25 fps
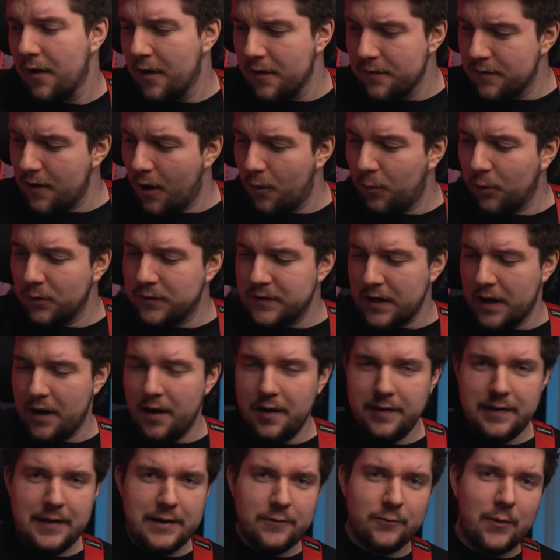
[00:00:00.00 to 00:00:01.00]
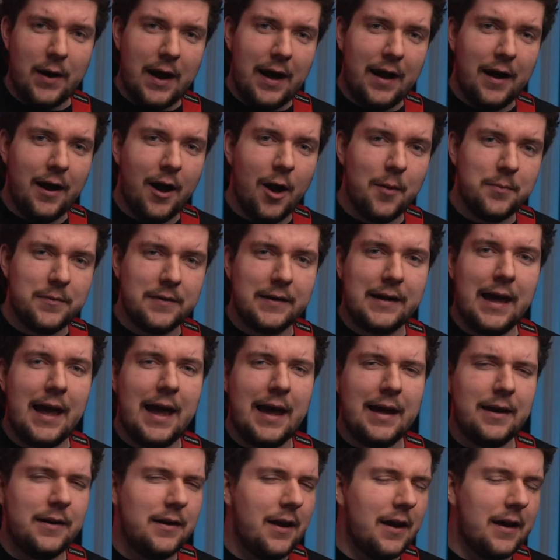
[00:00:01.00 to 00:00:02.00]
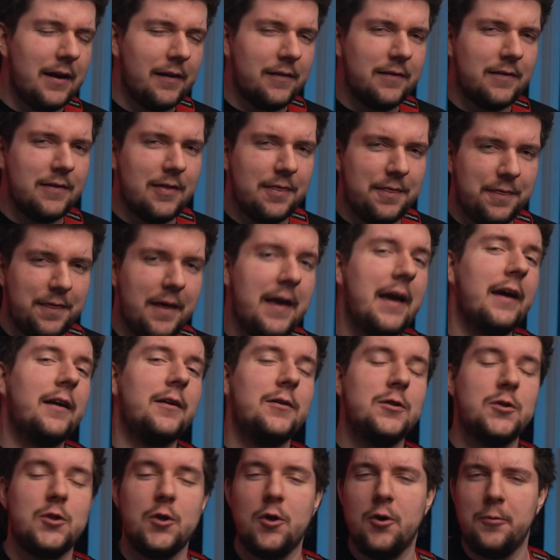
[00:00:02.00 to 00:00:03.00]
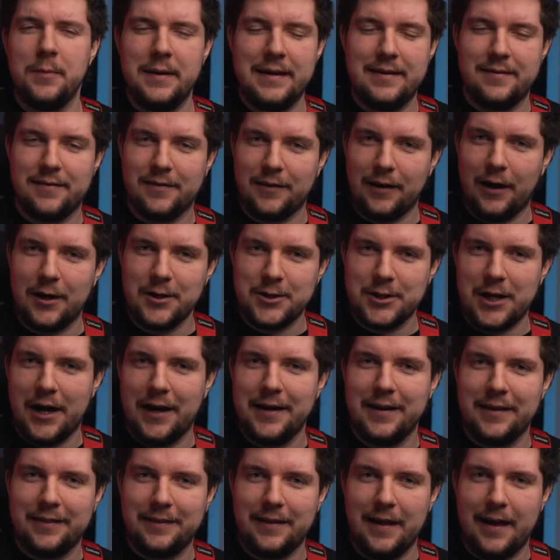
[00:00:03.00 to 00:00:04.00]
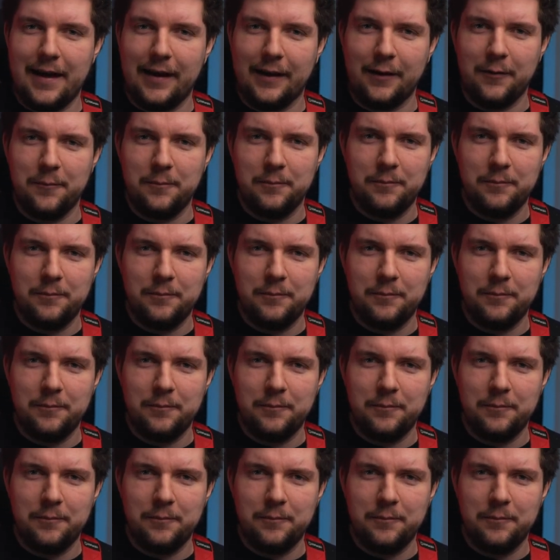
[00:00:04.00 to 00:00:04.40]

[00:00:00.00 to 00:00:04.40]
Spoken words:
so we'll turn the Rat up to get a nice thick doomy sludge kind of thing.